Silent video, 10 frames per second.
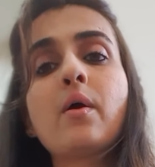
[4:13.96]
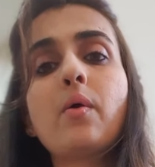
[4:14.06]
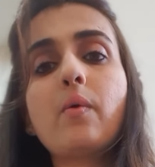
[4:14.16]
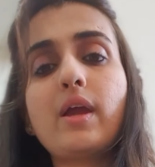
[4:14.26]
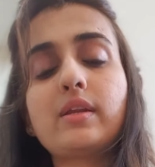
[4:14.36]

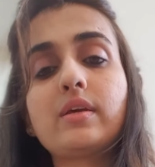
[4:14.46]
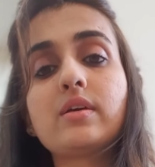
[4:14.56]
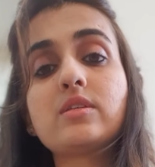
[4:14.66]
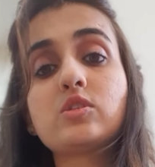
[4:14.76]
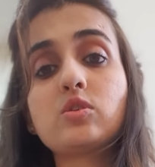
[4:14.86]
right
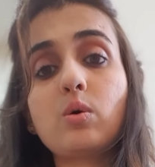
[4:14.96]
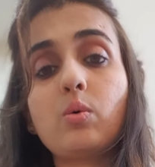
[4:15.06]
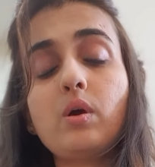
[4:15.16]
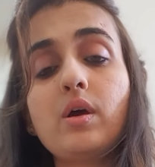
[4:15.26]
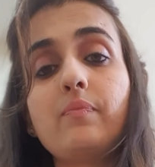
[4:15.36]
so
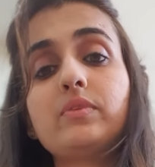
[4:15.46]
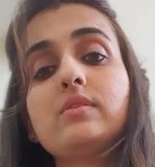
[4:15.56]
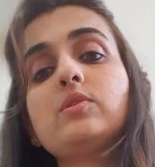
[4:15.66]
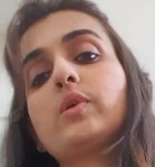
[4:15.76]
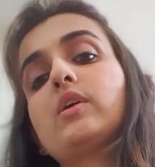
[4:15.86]

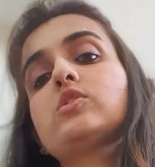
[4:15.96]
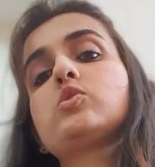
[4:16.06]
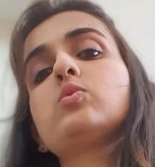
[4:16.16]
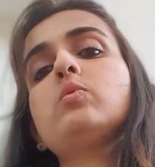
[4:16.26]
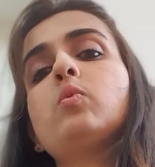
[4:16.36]
this you can
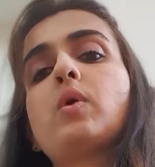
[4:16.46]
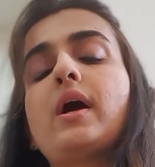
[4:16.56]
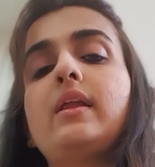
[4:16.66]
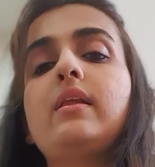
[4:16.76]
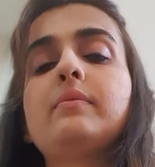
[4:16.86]
do
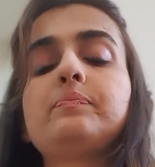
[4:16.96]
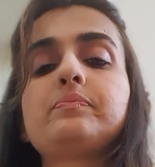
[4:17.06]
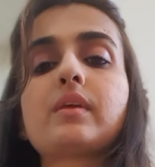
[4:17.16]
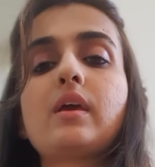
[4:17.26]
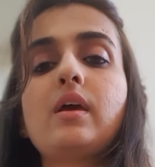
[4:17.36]
while
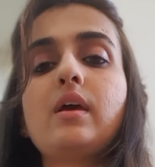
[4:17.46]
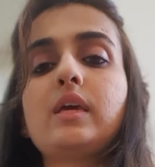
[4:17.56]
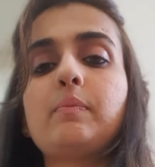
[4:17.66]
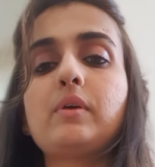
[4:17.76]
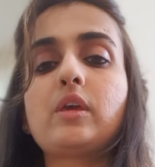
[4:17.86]

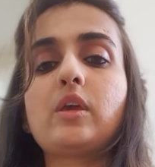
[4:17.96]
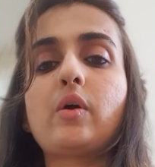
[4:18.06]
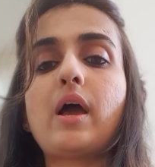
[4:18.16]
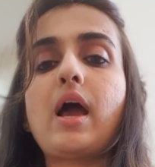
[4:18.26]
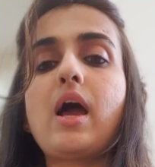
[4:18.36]
keeping your
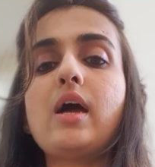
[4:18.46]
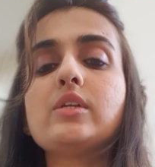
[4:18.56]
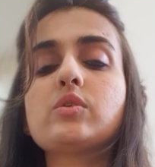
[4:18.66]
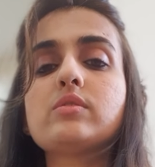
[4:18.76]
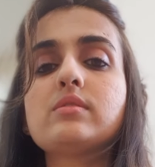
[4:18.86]

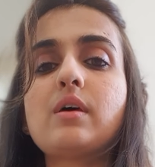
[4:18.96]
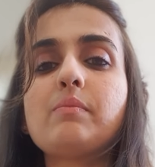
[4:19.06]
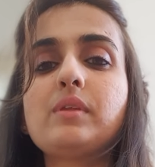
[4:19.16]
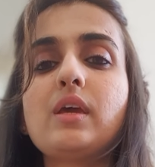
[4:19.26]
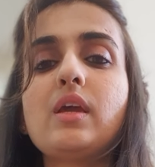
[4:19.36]
hand on
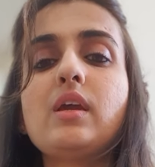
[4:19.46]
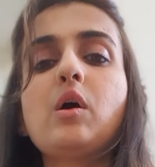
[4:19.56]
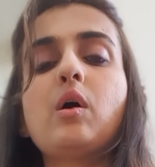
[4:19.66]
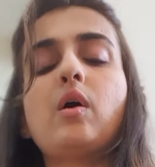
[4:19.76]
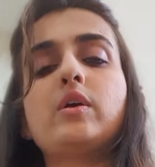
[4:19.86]
something
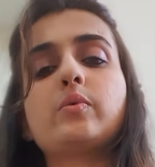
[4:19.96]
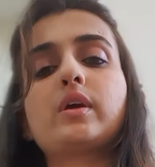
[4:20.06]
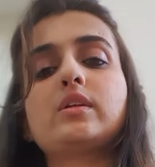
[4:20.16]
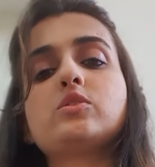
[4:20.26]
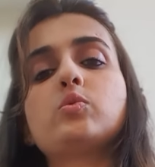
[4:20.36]
or you
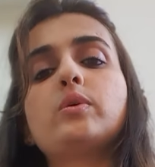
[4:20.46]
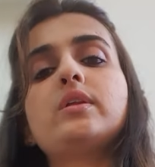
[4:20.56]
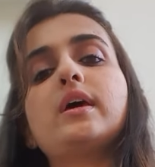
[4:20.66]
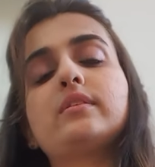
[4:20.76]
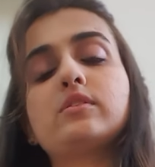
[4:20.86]
can do it
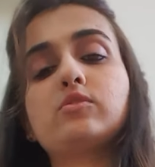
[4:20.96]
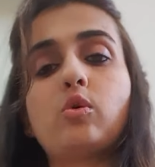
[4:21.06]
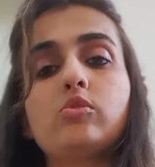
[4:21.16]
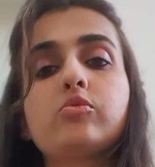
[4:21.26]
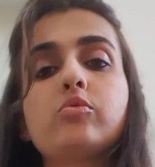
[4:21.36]
like this
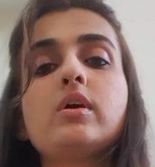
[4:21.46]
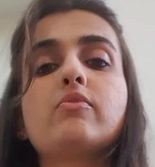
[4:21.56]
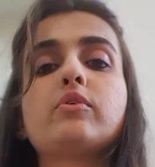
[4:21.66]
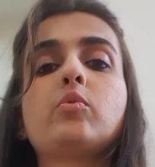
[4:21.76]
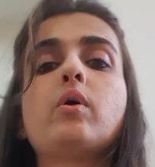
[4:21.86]
also
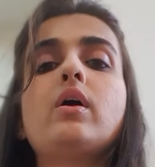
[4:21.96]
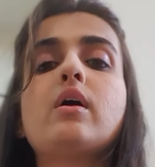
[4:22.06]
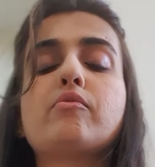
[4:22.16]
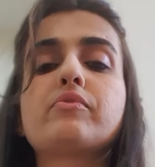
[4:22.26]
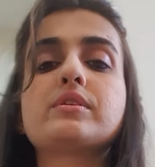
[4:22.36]
if you are
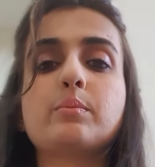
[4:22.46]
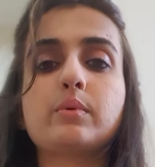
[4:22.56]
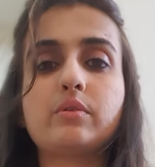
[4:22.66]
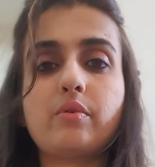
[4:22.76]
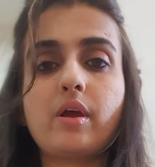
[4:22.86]
comfortable
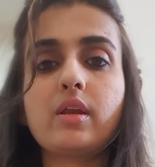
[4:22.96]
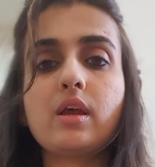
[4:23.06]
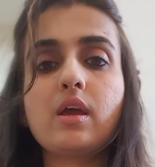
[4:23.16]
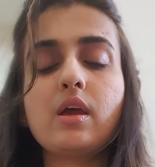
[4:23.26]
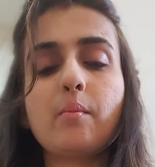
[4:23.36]
right
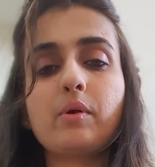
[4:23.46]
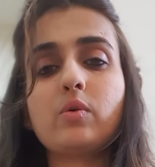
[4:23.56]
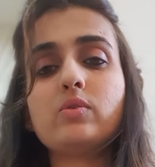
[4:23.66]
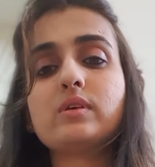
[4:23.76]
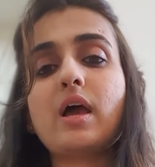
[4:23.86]

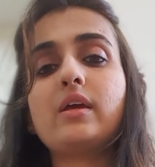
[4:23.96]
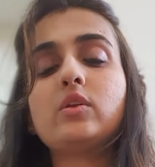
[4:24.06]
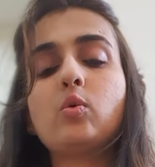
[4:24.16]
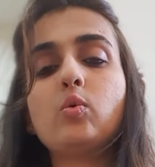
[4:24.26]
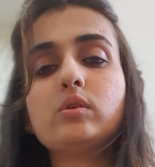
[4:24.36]
because I
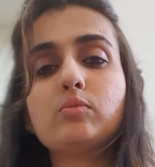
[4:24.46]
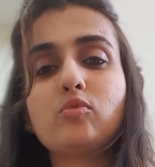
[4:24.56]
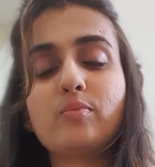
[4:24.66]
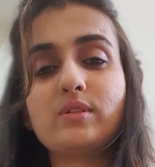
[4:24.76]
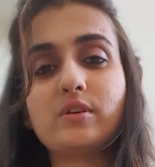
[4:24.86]
know the
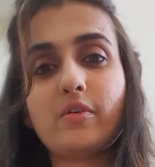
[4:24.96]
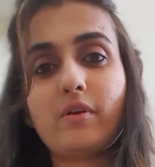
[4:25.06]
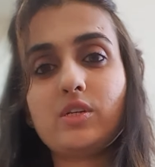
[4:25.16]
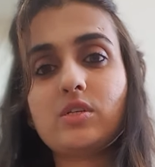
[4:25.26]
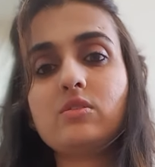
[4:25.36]
movement
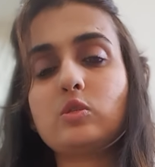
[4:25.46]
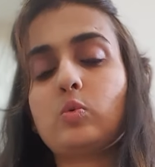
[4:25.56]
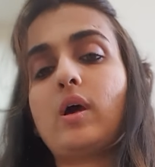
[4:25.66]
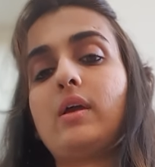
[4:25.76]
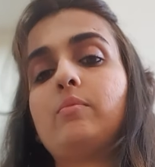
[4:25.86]
direction so
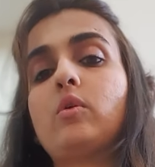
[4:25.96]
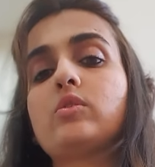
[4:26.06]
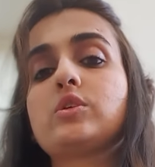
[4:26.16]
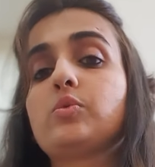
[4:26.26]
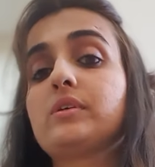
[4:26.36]
I am
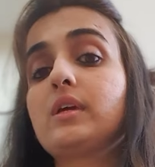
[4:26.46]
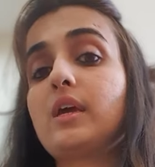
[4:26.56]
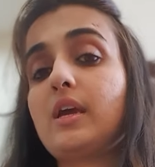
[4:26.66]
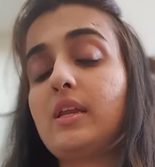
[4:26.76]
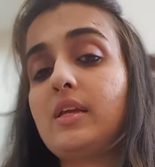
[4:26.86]
not using
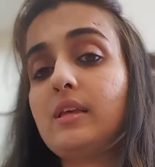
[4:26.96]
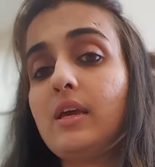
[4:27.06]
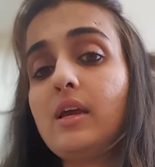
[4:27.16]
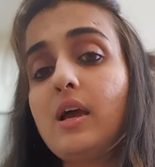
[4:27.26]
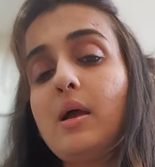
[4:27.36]

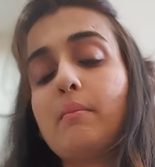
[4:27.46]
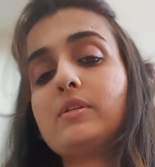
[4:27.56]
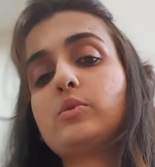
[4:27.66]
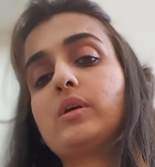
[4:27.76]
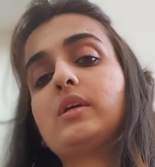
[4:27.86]
anything but
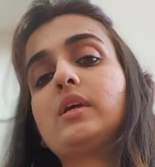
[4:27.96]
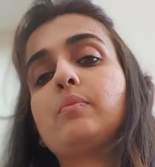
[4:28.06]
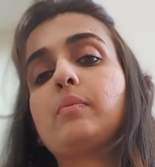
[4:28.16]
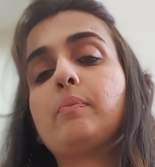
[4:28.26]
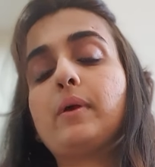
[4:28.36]
you can keep
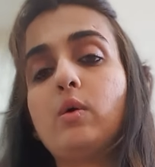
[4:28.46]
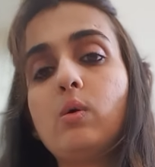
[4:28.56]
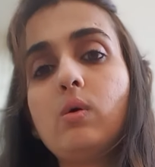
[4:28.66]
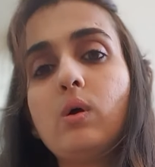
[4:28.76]
a pillow